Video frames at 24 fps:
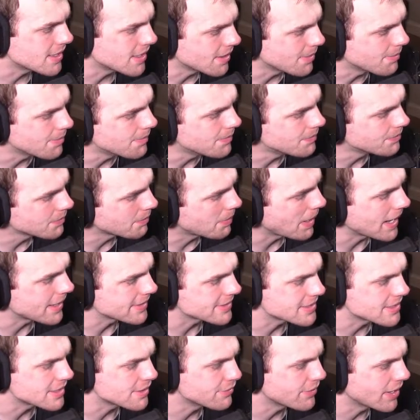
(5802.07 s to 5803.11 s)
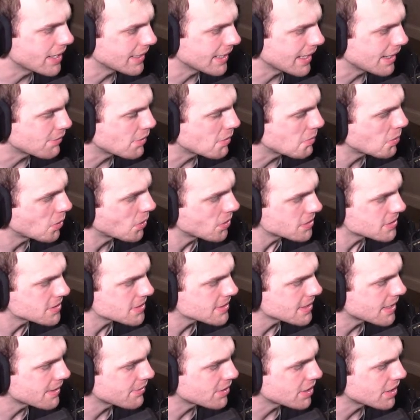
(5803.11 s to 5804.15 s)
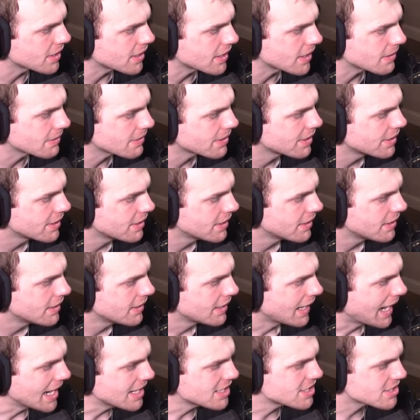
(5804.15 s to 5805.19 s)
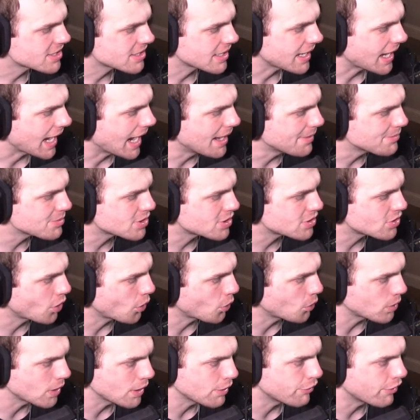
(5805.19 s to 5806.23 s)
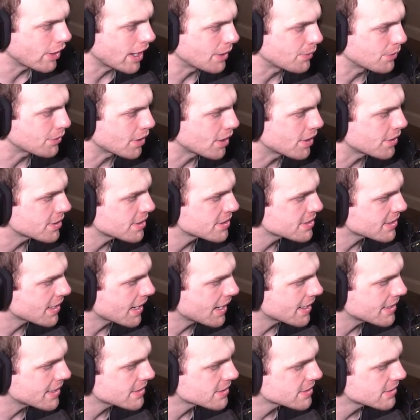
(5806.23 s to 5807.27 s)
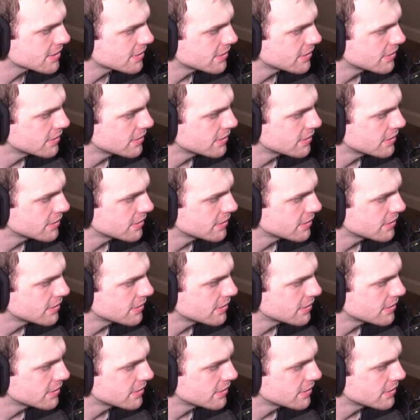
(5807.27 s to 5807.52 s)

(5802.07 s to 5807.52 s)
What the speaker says: the positive ALA reports and everything. I just like, I'm totally fine with all these guys.